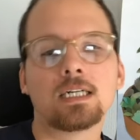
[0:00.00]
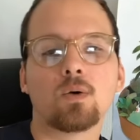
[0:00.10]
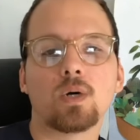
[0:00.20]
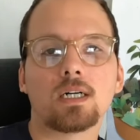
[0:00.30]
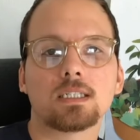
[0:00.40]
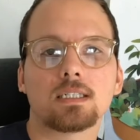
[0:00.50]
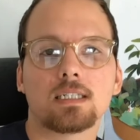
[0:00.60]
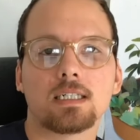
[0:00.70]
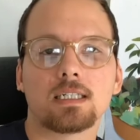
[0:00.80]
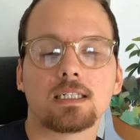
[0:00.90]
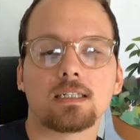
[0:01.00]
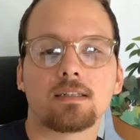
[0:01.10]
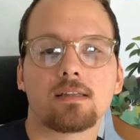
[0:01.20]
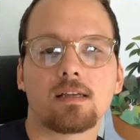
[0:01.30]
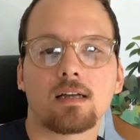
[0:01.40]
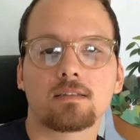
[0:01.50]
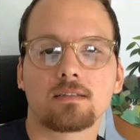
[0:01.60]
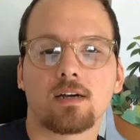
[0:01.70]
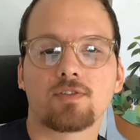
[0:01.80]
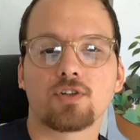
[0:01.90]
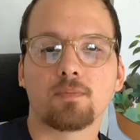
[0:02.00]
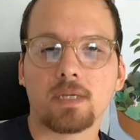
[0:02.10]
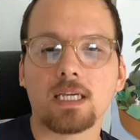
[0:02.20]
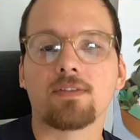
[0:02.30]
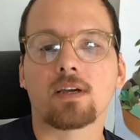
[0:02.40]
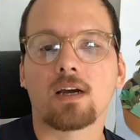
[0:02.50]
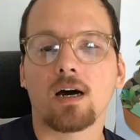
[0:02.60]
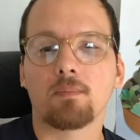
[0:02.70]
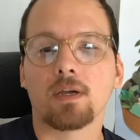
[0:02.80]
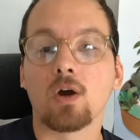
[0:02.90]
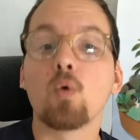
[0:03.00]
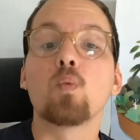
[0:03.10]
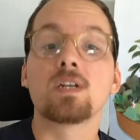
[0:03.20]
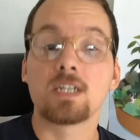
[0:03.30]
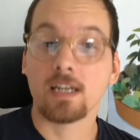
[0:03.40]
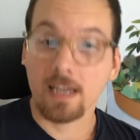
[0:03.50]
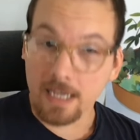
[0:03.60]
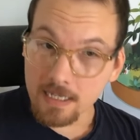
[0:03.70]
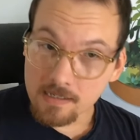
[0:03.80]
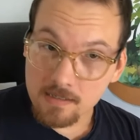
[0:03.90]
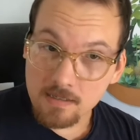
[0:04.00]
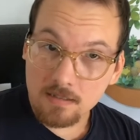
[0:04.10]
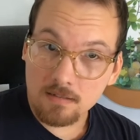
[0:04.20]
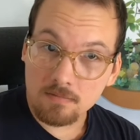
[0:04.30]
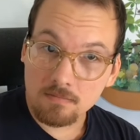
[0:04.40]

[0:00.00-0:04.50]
Well, that stuff should be in the copy, which it is,